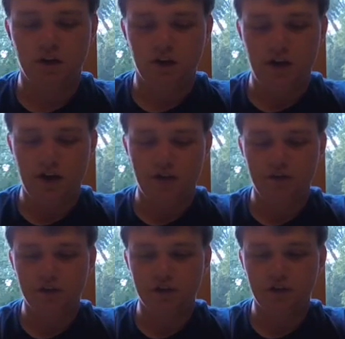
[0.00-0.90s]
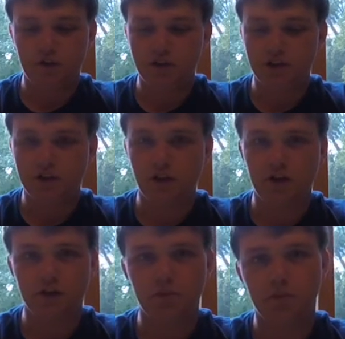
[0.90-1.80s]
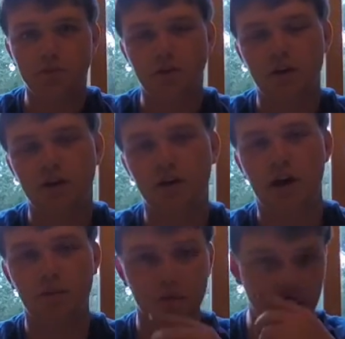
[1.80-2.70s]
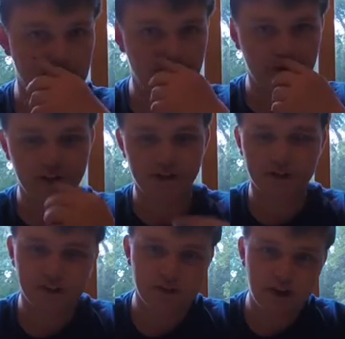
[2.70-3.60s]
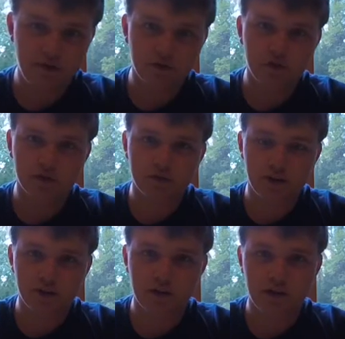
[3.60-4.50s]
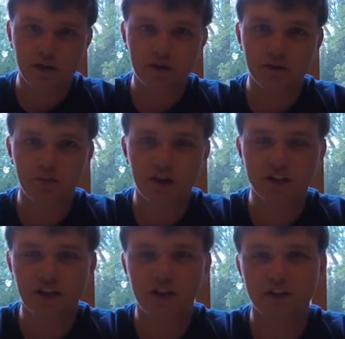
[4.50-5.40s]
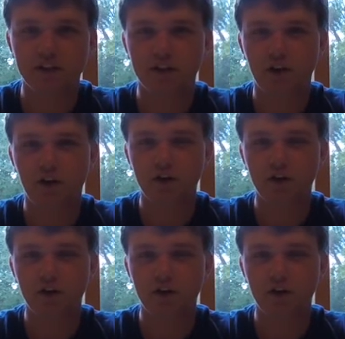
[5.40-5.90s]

yeah, if you just twitch this along the top of the water, let it sit every once in a while, the bite's kind of slow.